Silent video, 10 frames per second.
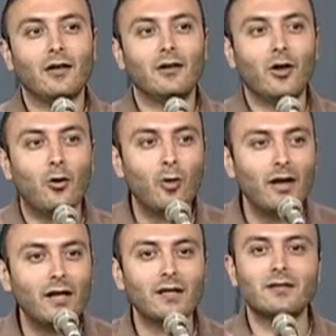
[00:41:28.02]
No
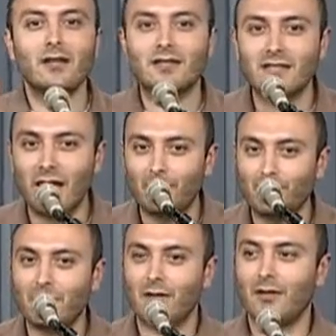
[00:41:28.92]
one is
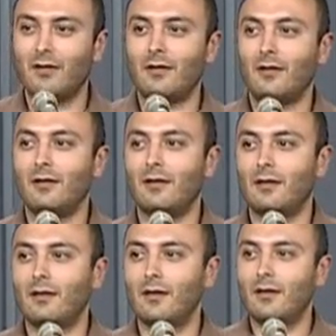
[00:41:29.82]
exempt.
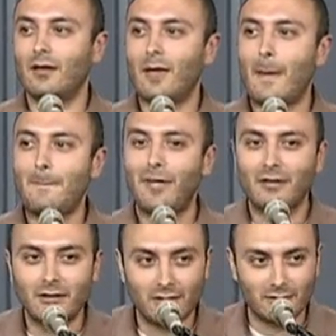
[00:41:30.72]

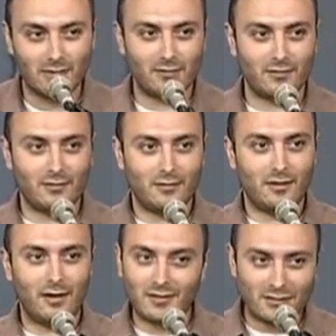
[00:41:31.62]
Period.
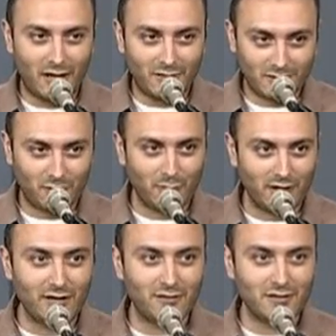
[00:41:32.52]
And it's not just for
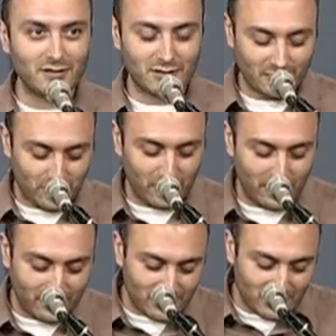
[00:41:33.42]
believers. It's just for
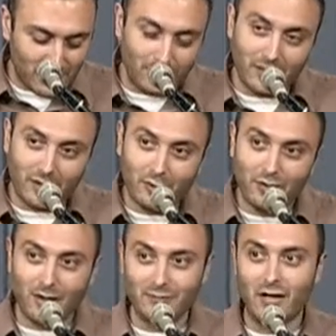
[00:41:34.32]
believers. There's something that good
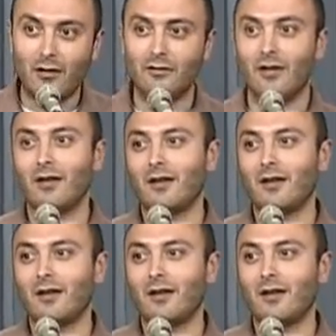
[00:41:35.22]
comes out of it.